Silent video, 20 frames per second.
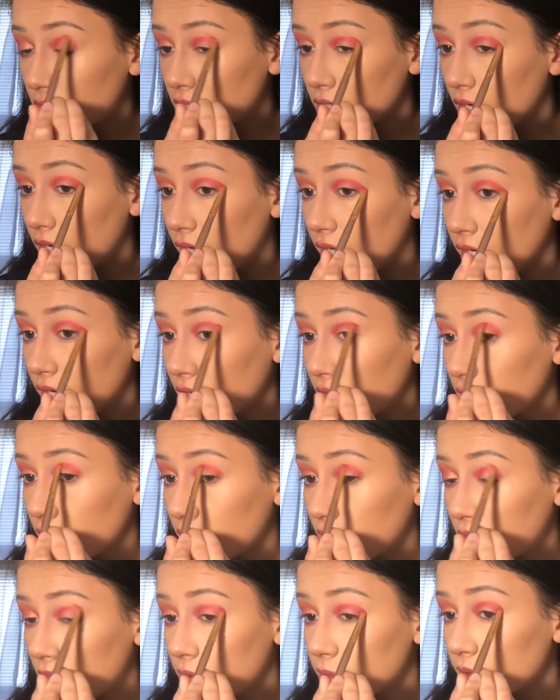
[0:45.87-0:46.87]
good.
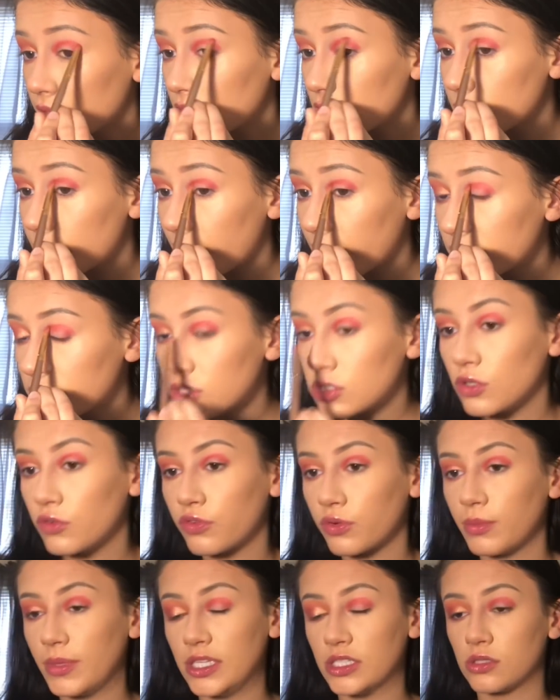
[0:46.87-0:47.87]
Keep in mind this palette's
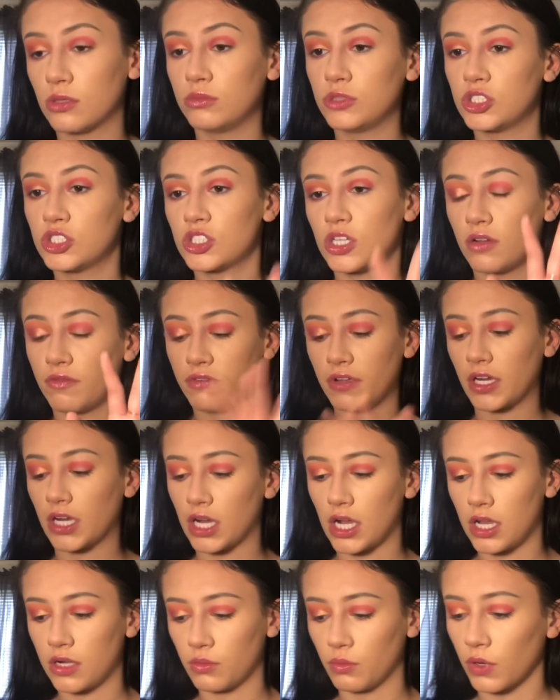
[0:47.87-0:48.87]
new for me, so I'm just trying to
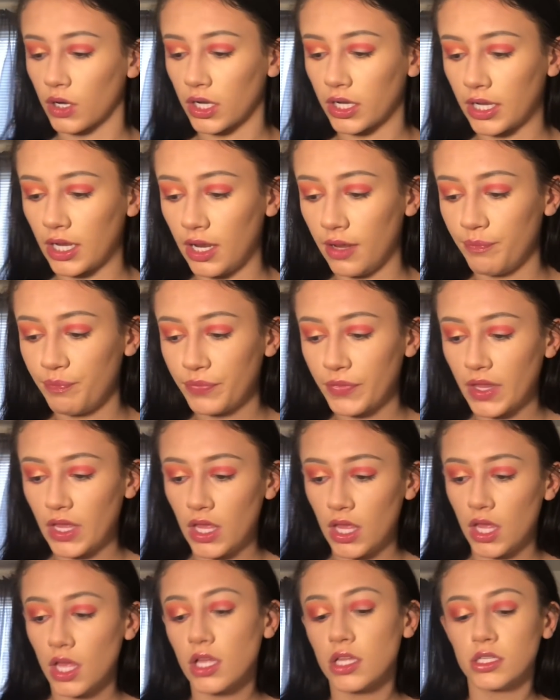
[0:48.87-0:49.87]
figure out how to work it.
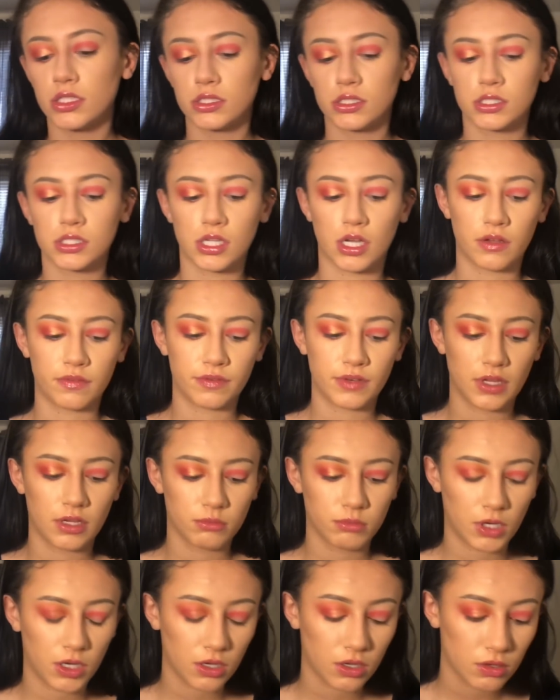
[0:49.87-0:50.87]
Stuff.
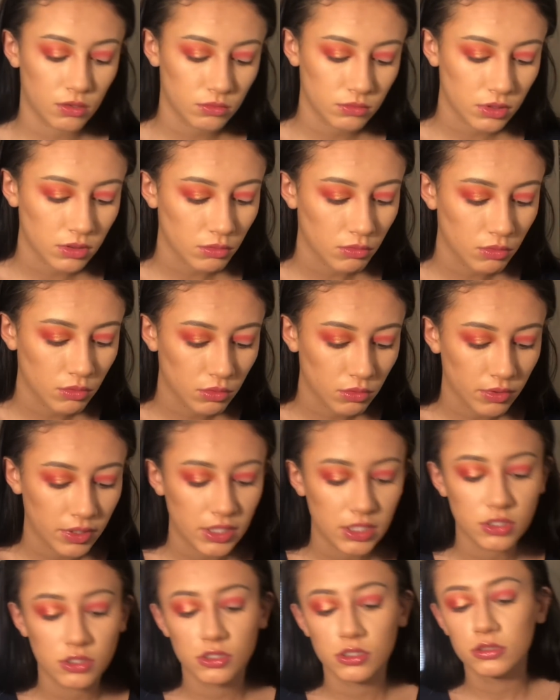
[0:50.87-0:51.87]
Now I'm gonna go in with the
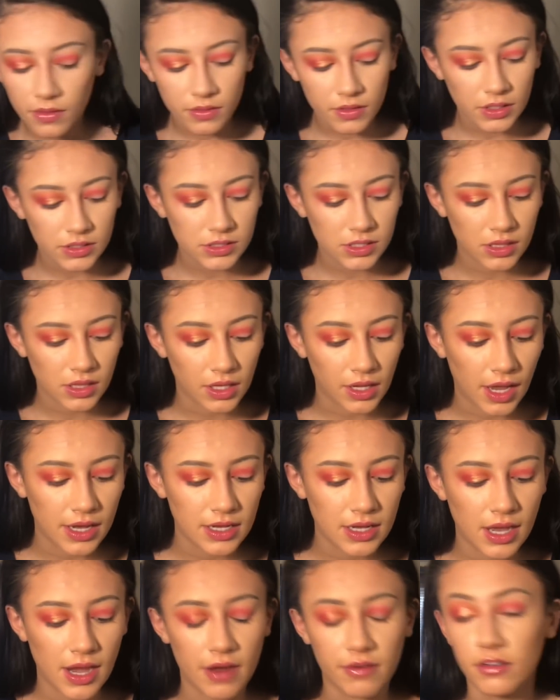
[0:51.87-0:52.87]
orange. That's the thing, I
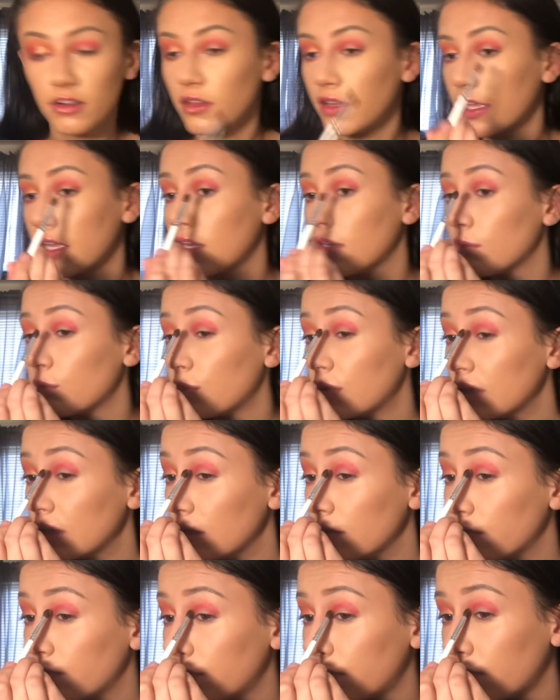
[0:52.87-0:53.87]
never like
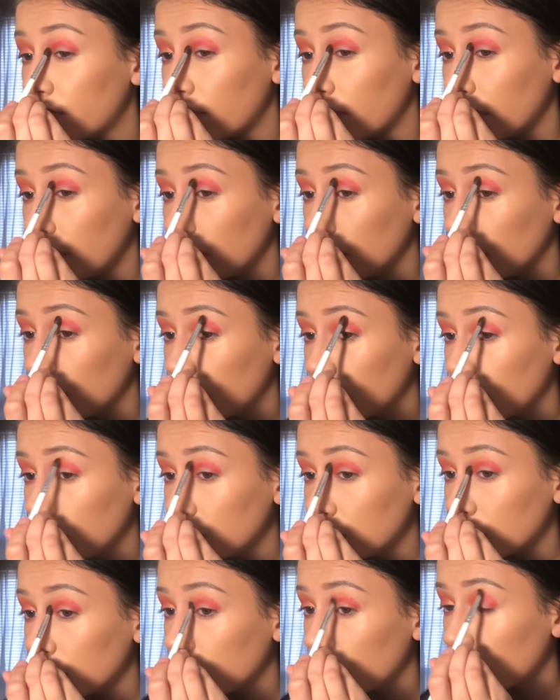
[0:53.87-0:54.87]
really fully know what
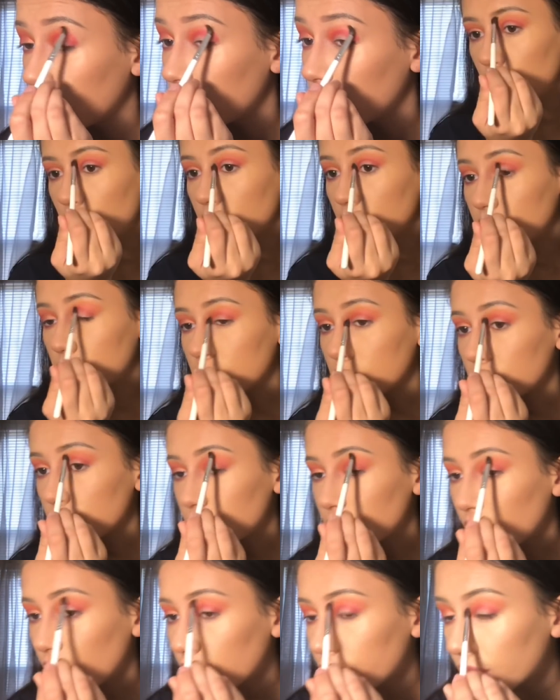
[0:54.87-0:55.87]
I'm doing. This
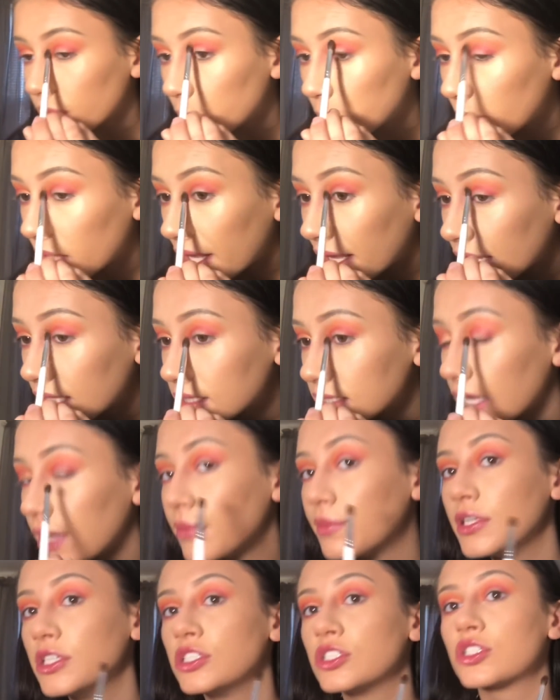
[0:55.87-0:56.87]
isn't perfect, but like I
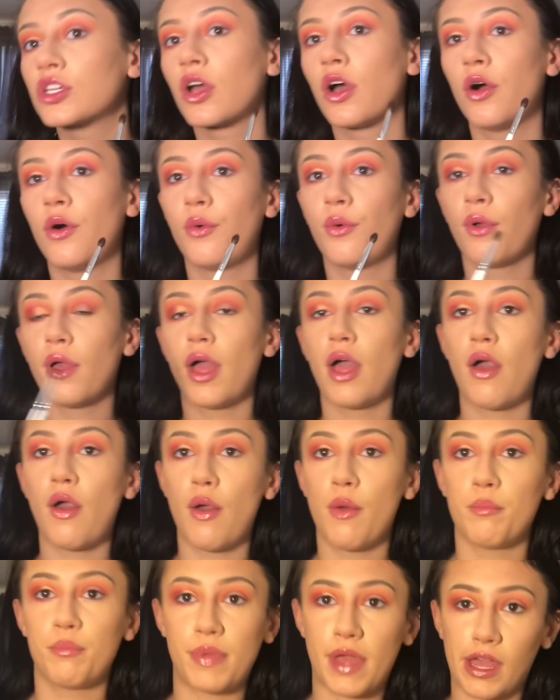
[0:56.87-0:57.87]
said, we just go
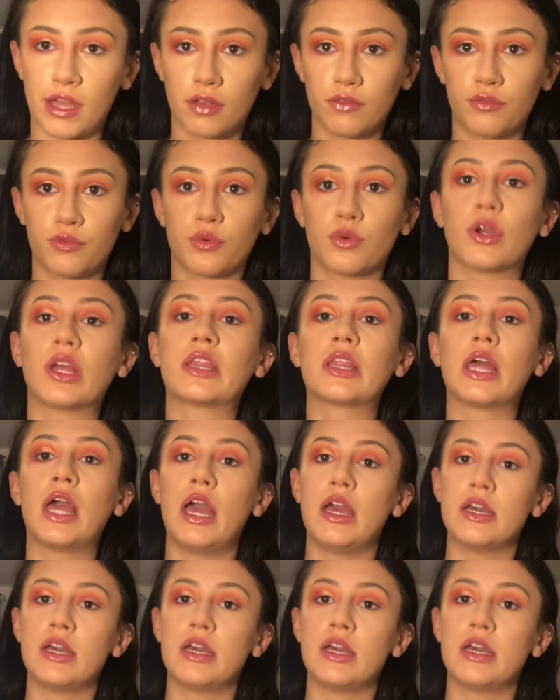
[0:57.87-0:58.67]
back and forth,